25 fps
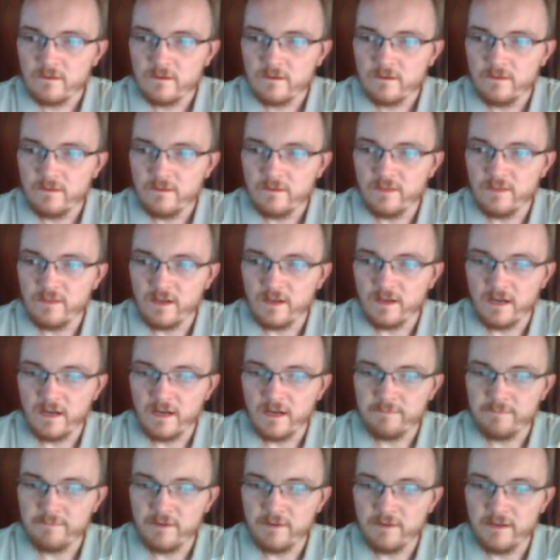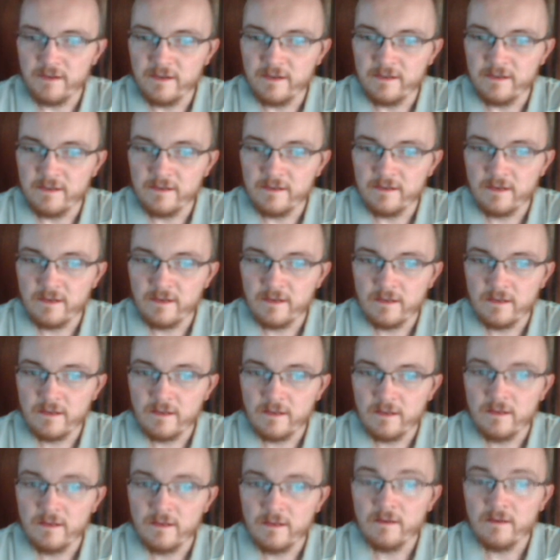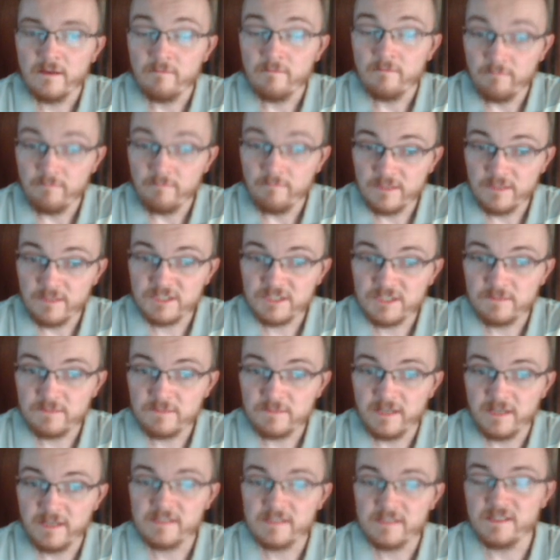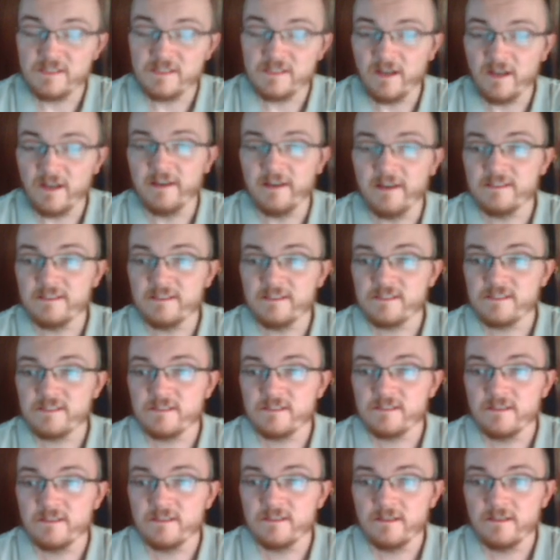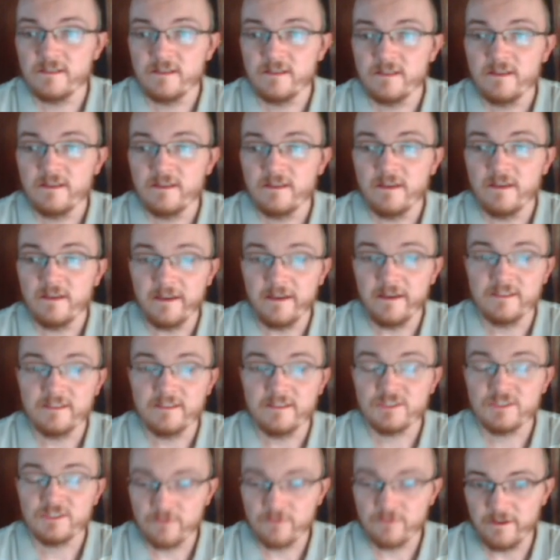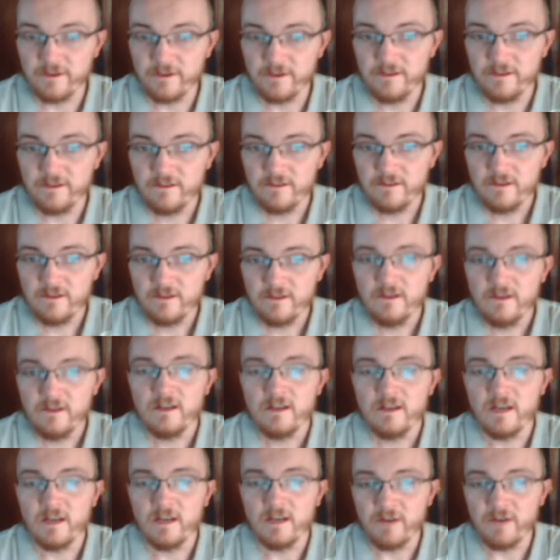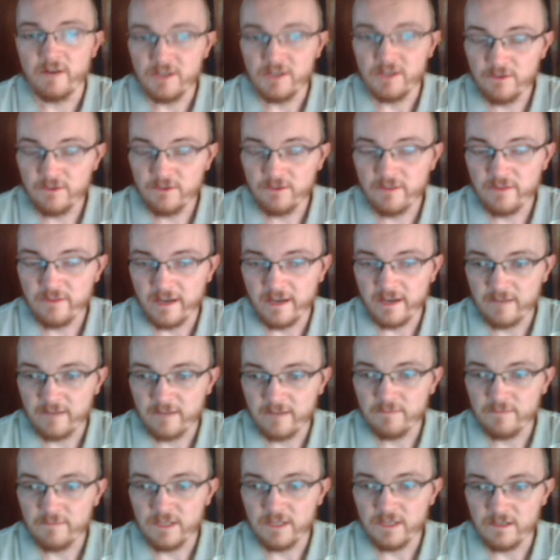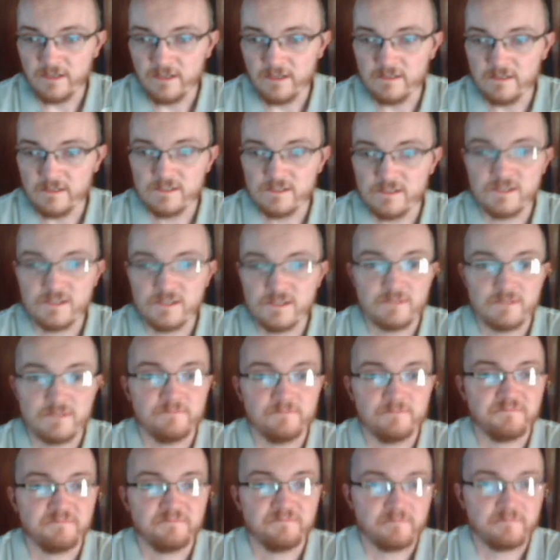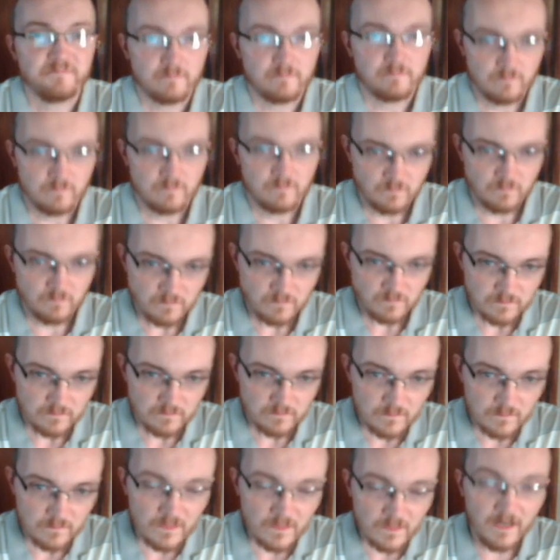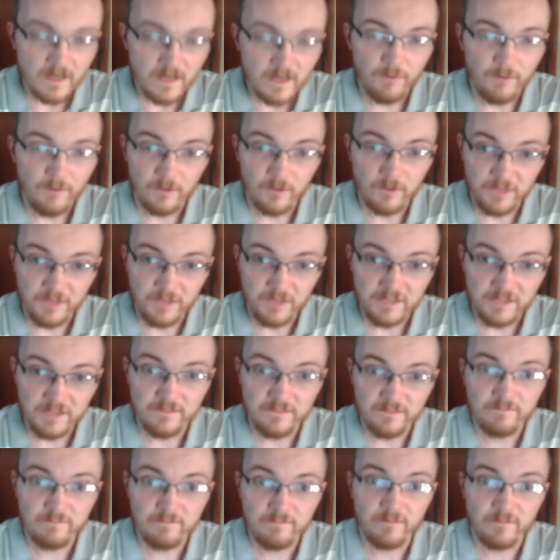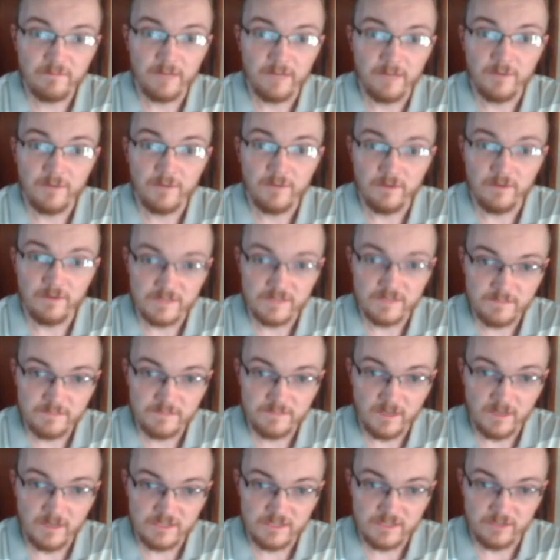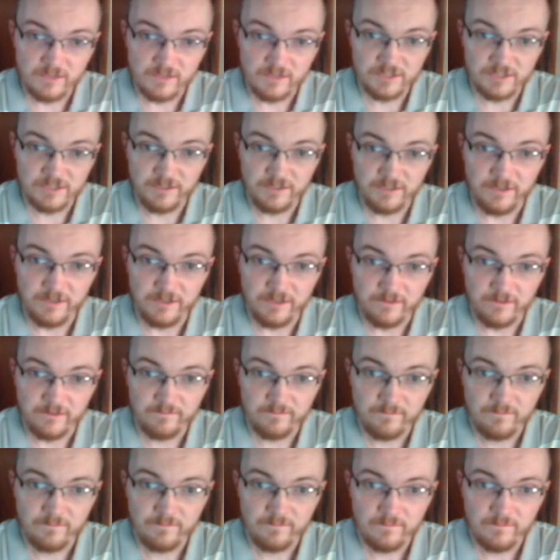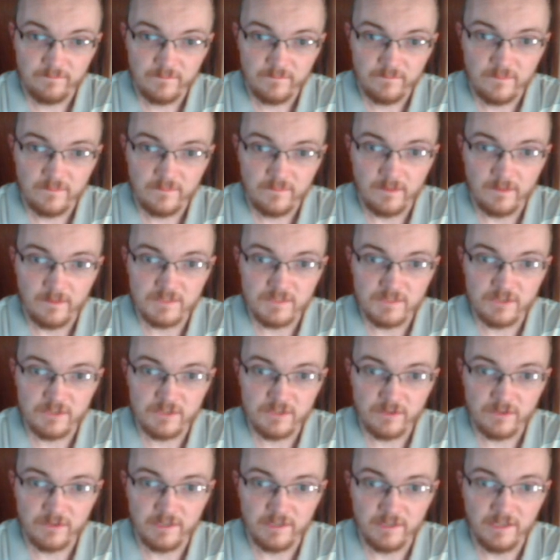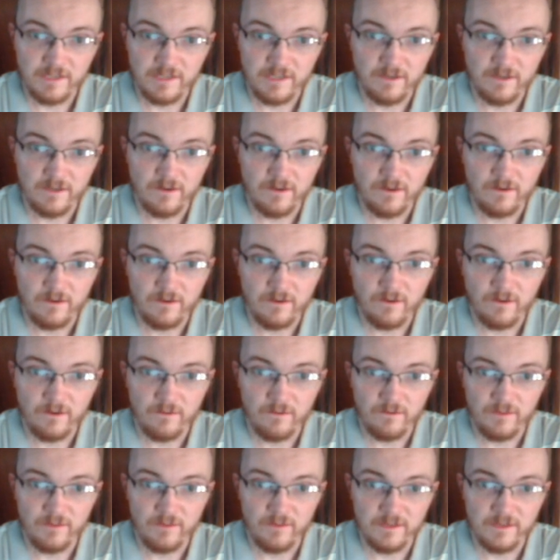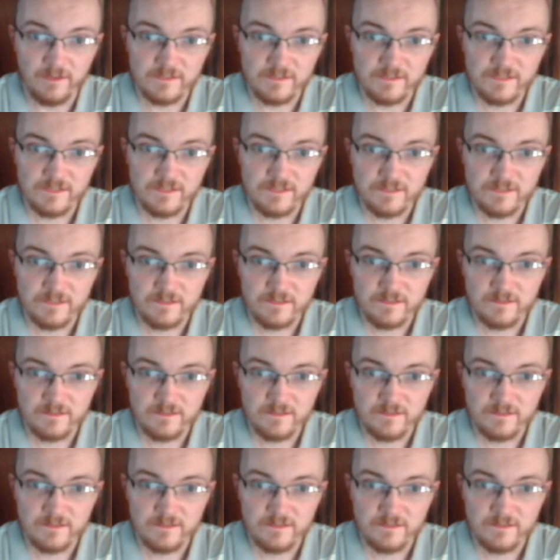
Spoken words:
Then I play bishop takes knight h3. Now I do that because I want to weaken my opponent's pawn structure here. I'm circling all this,